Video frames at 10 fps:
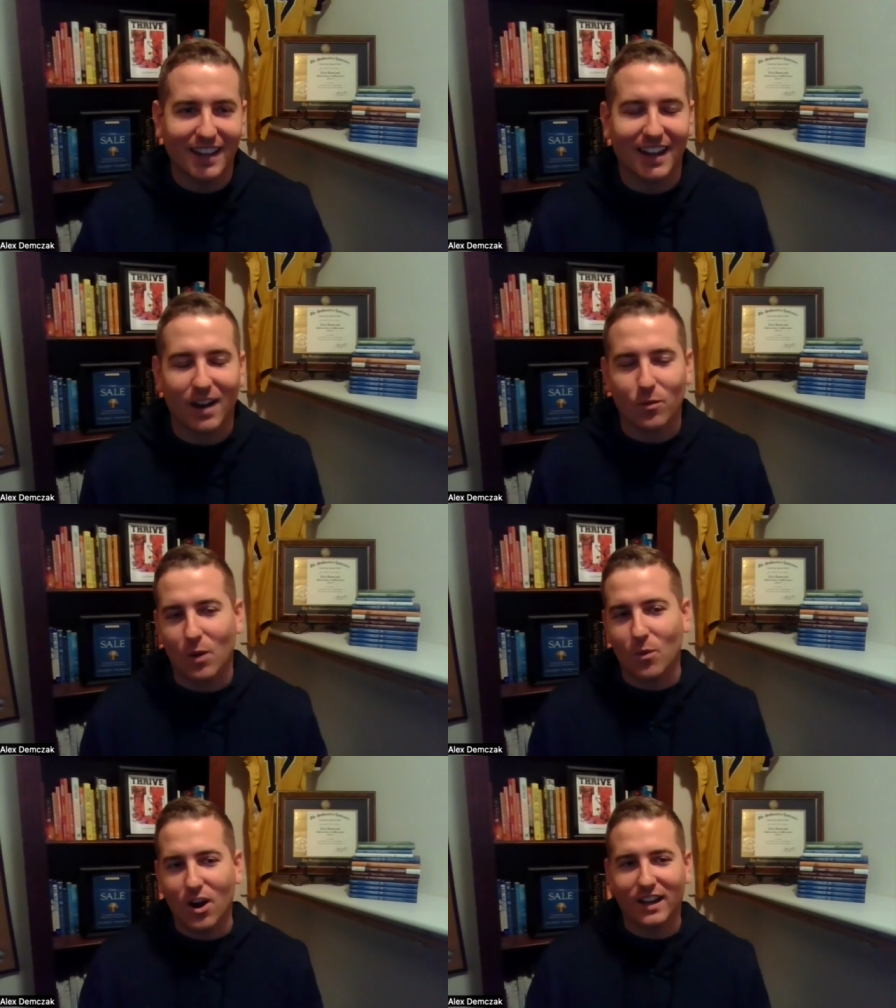And I,
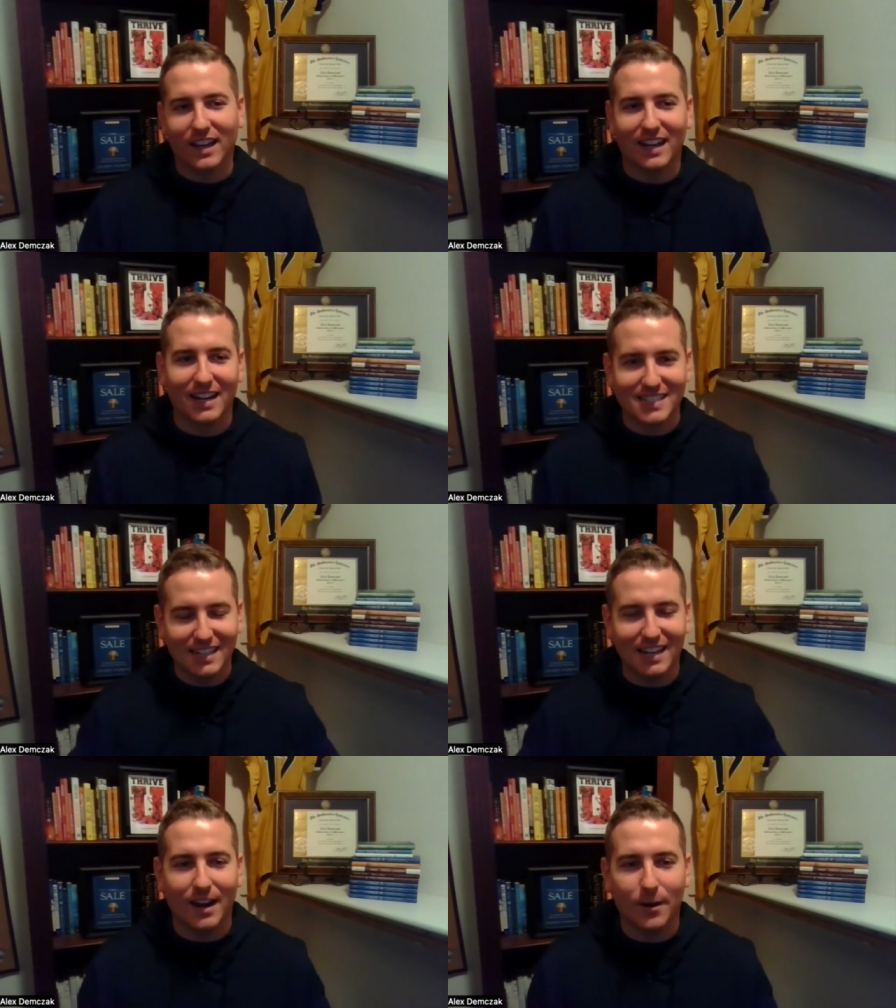I walk in and I
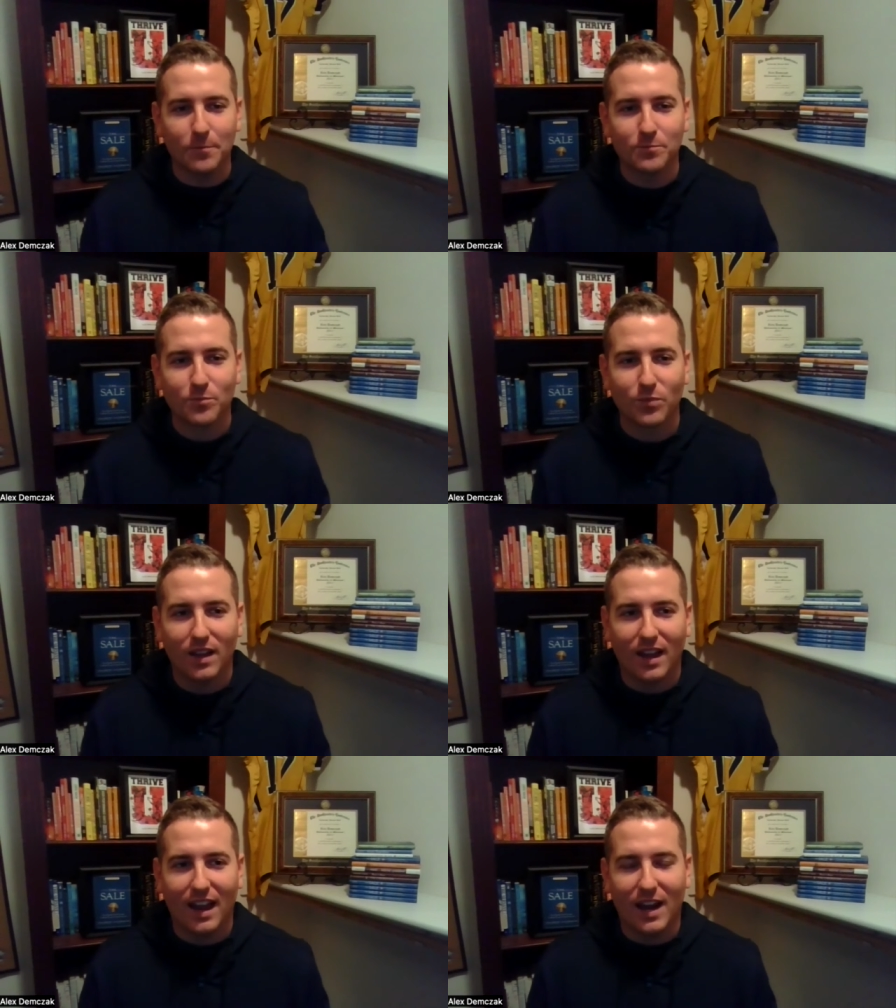sit down
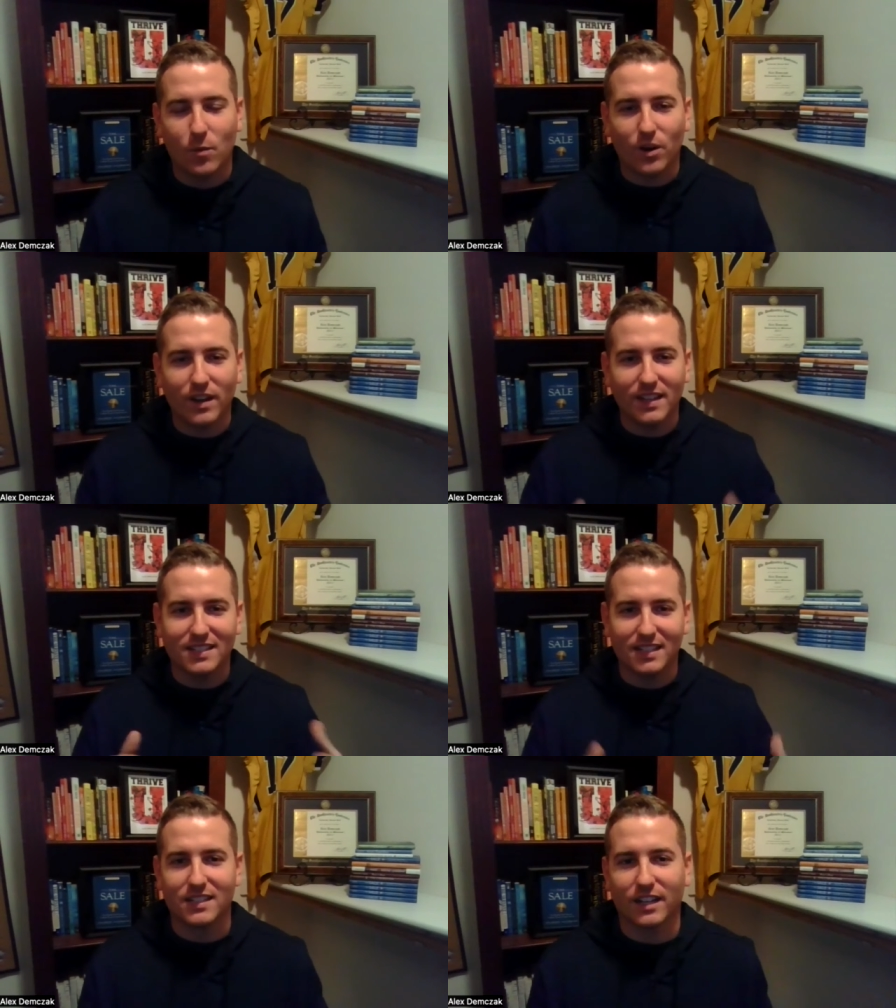and one of the
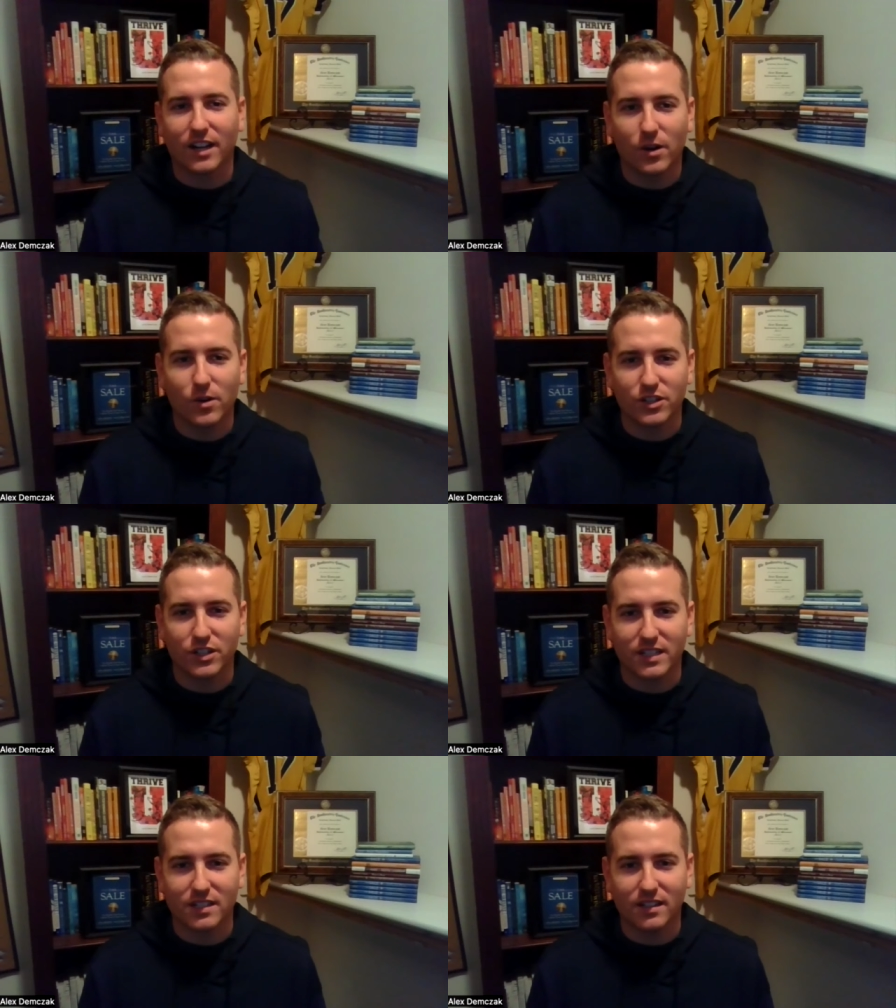assistant
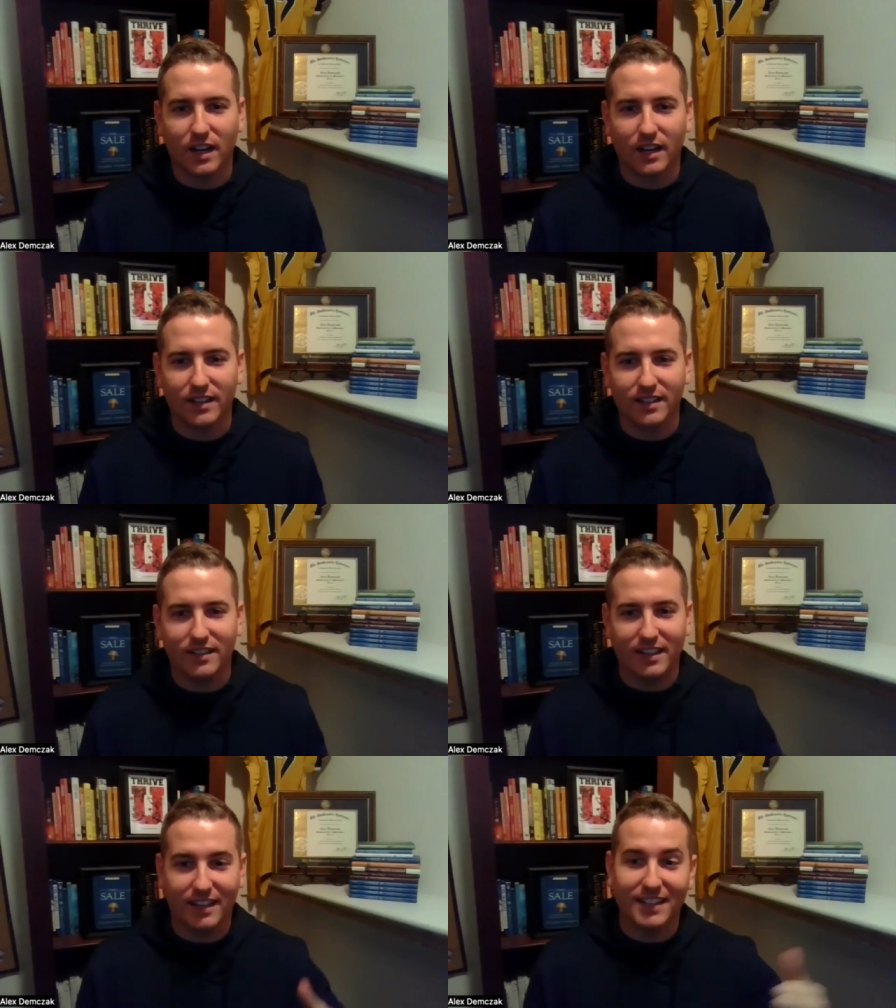coaches uh,
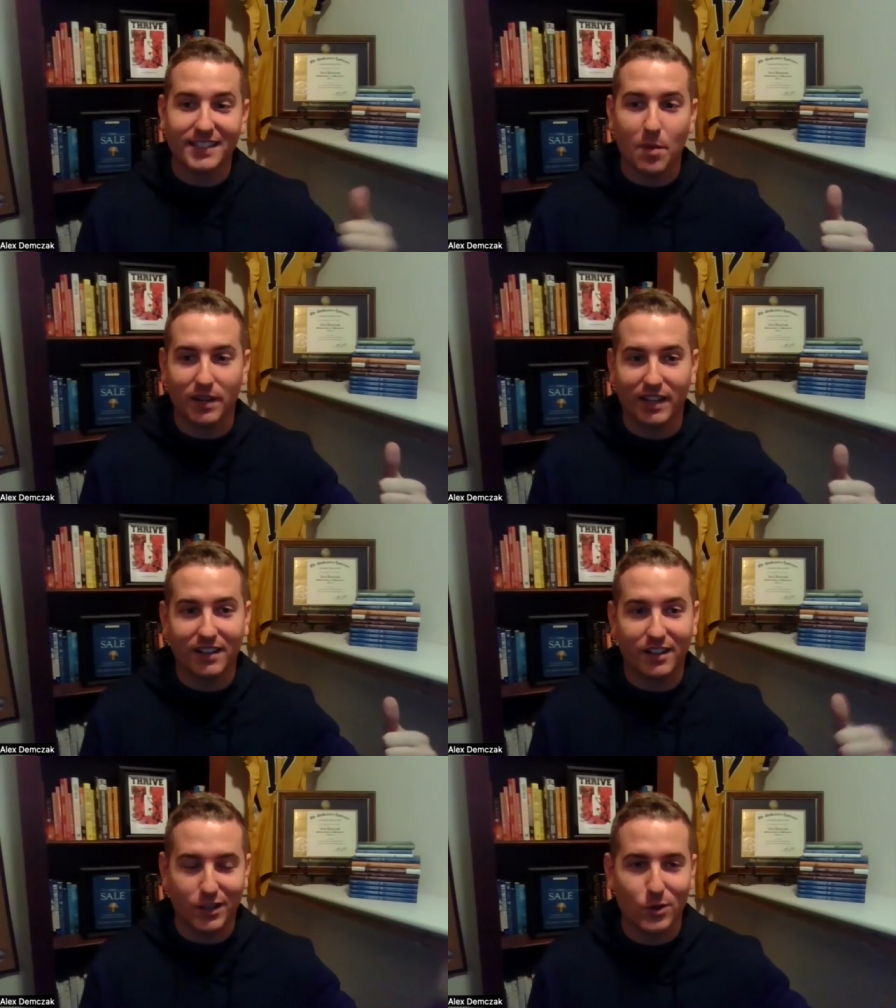he gets up and he
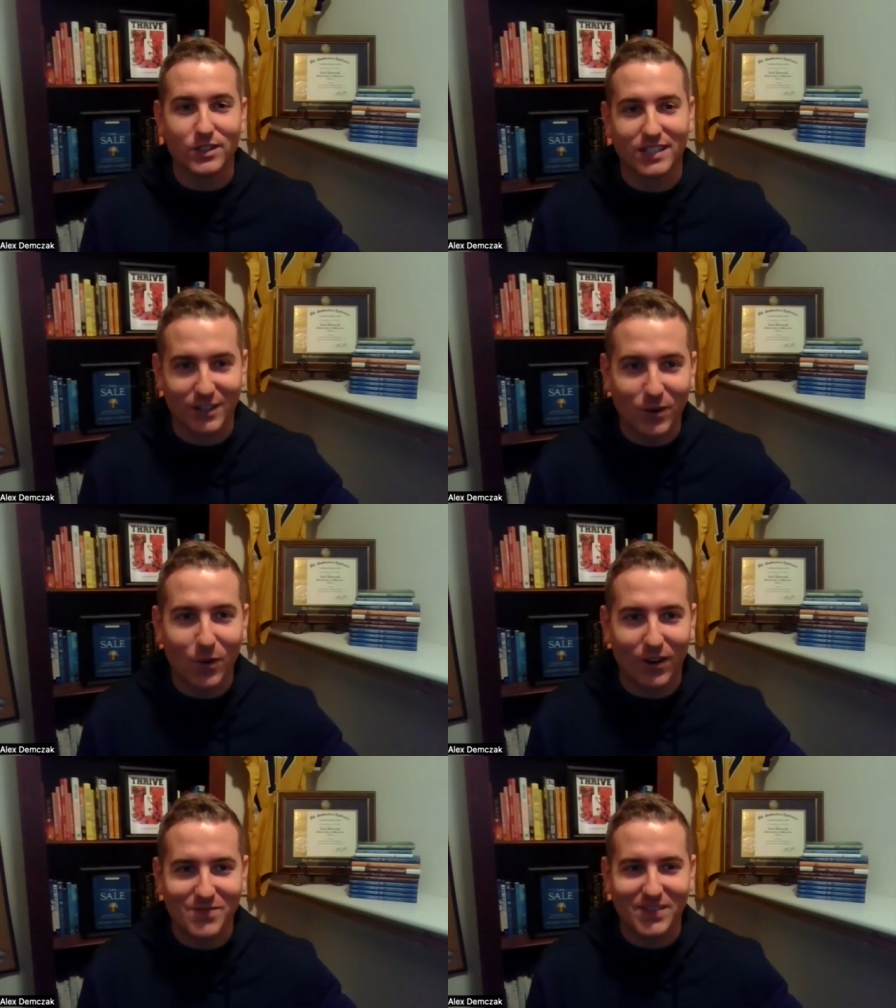closes the
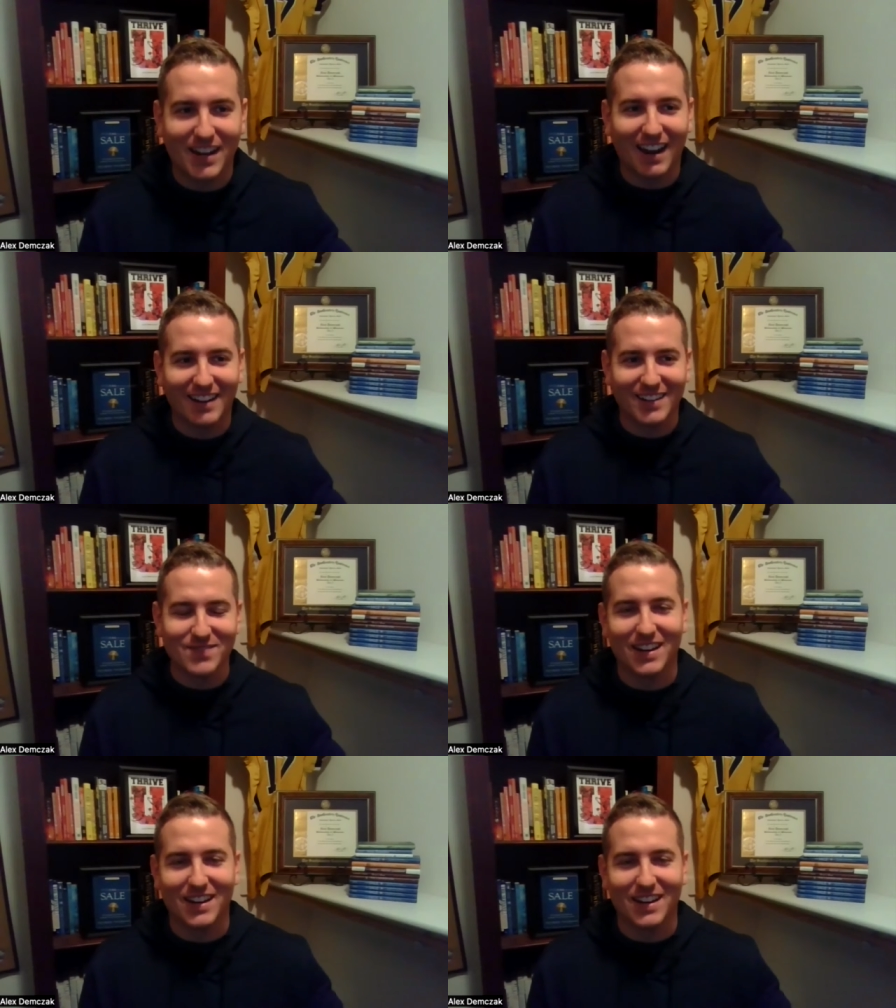door behind him.